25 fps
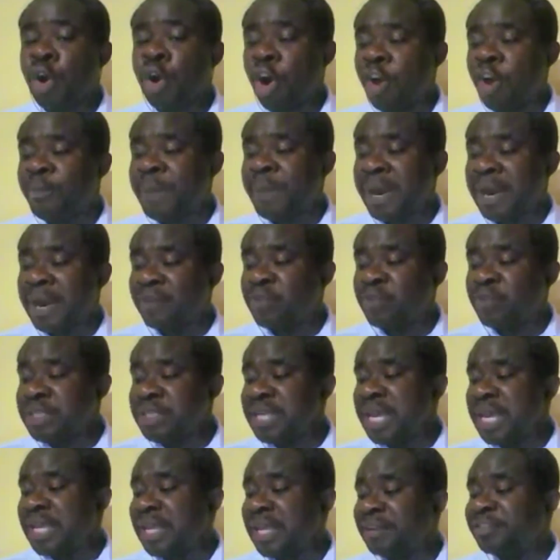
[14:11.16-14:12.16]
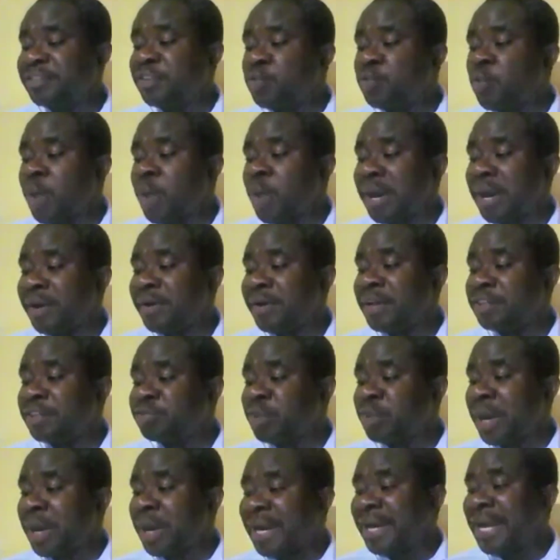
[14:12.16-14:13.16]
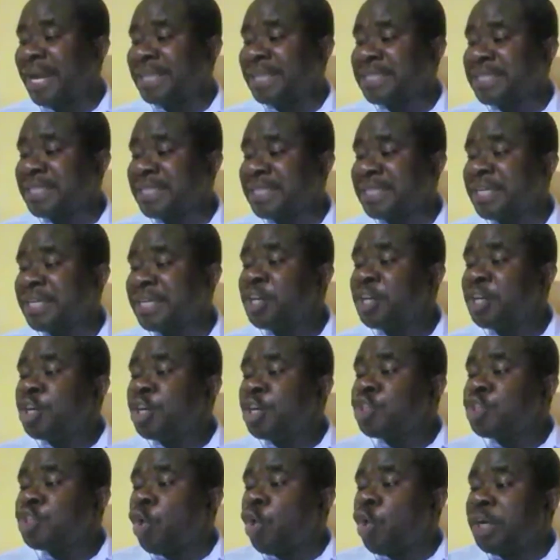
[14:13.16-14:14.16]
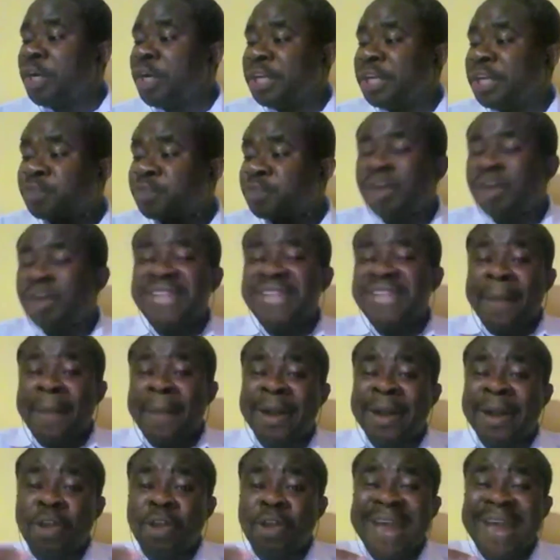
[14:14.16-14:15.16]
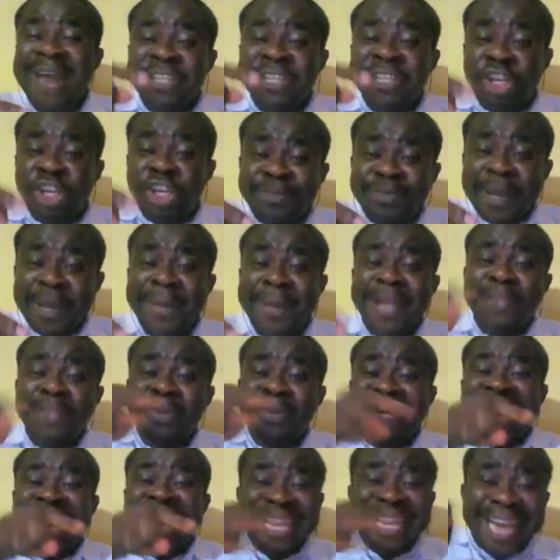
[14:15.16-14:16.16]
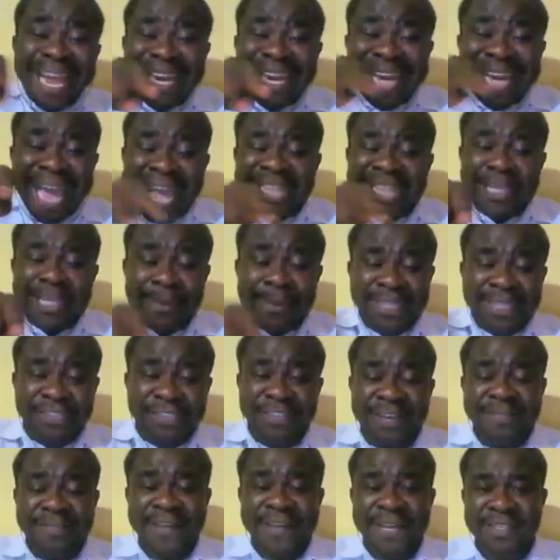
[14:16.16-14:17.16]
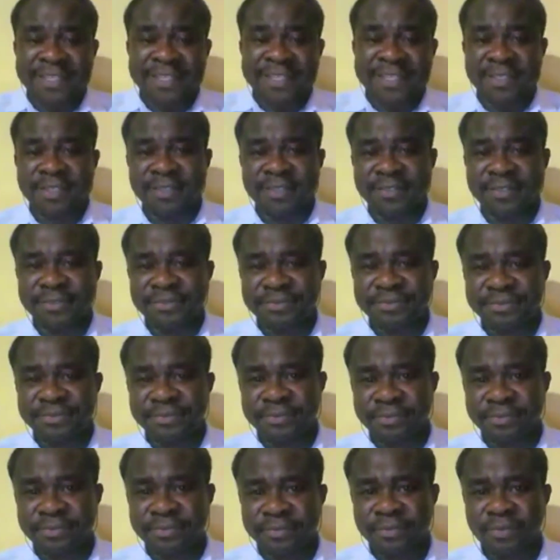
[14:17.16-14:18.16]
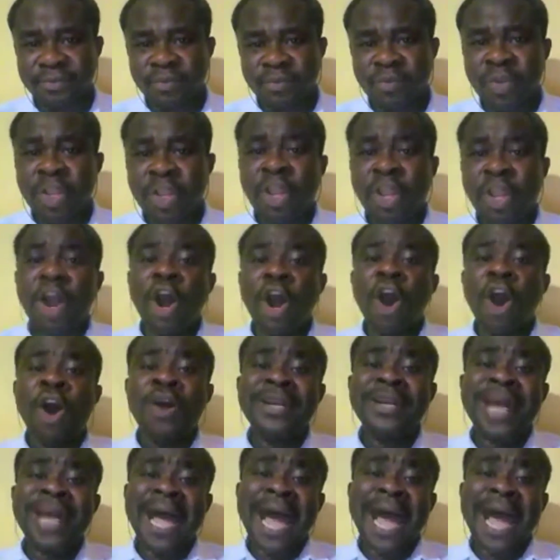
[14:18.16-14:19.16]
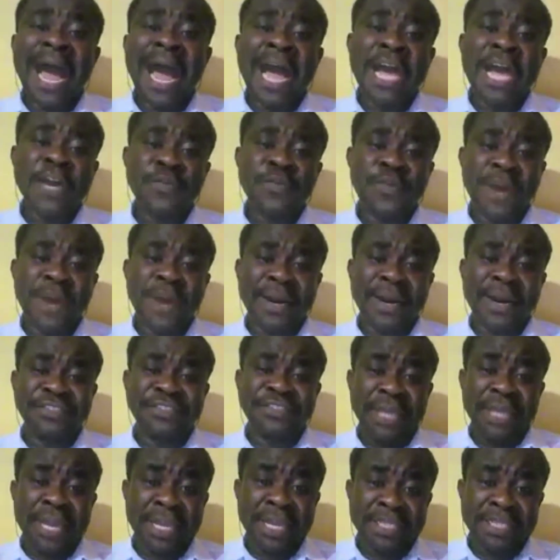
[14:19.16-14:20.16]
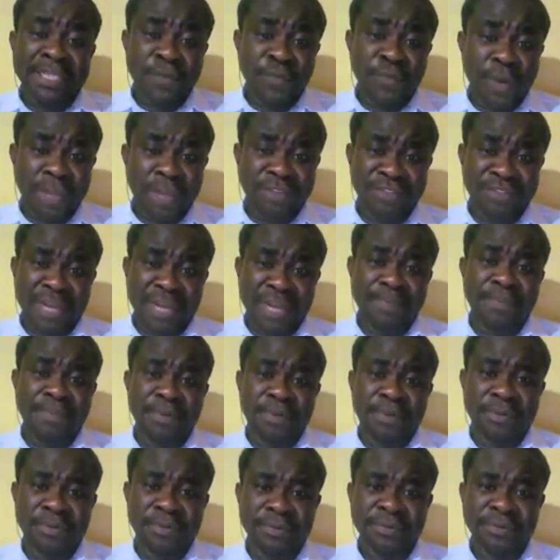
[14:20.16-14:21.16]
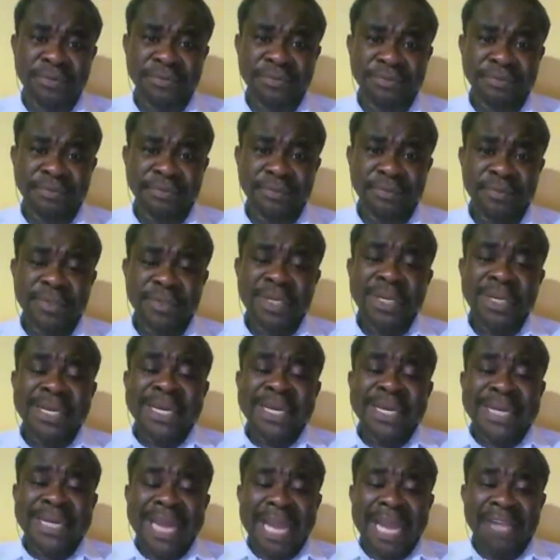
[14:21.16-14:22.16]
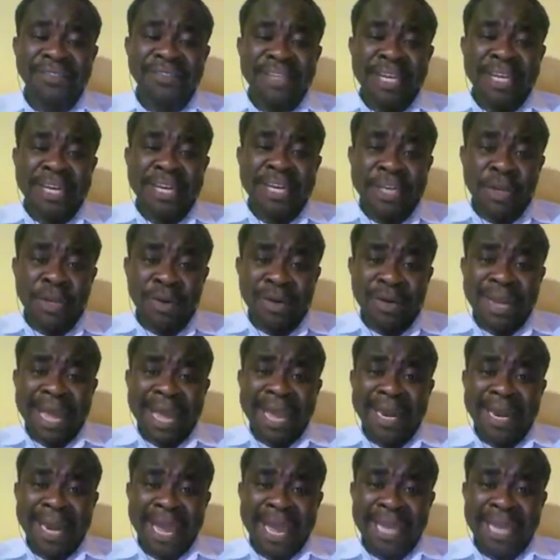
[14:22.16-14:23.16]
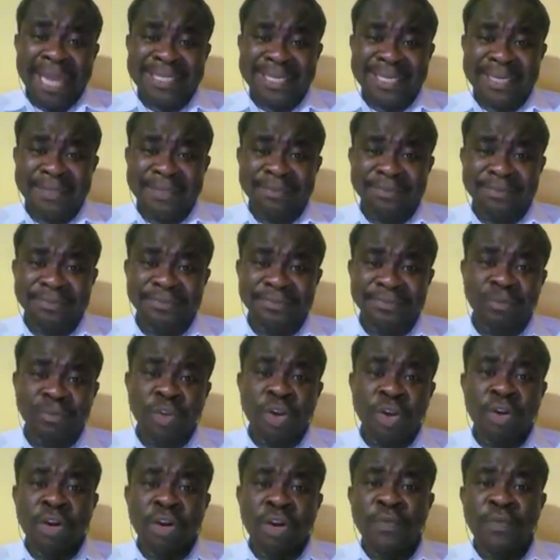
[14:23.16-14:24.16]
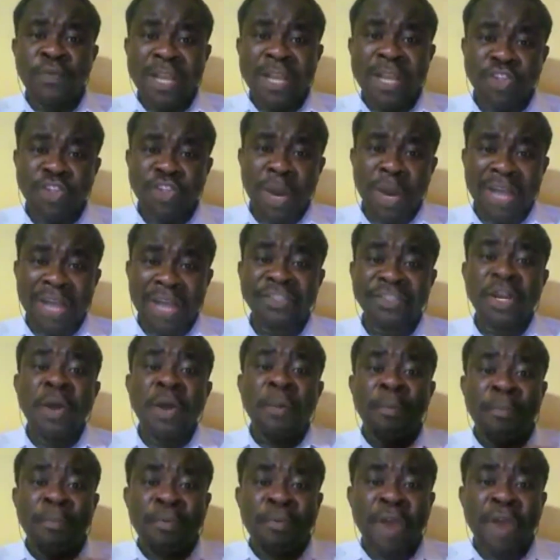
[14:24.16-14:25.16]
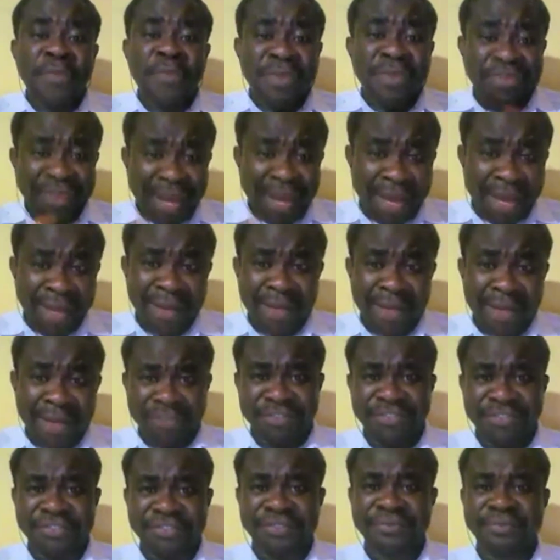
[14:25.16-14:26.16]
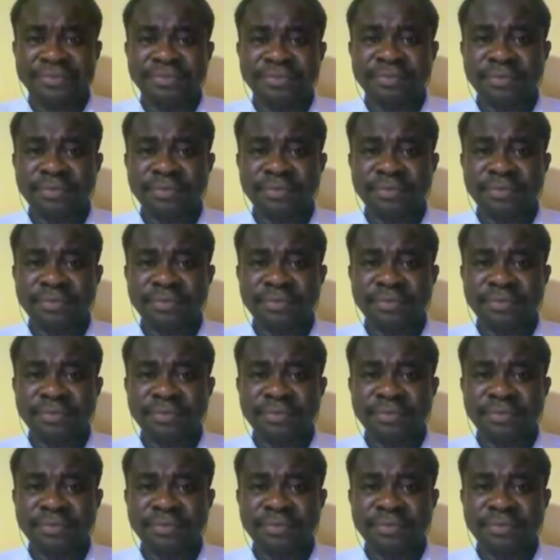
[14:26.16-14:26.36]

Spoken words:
of paragraph 28 require an entity to disclose the amount of the adjustment made to that line item that is affected. Under IFRS 18, for example, there is a new line item referred to as profit or loss.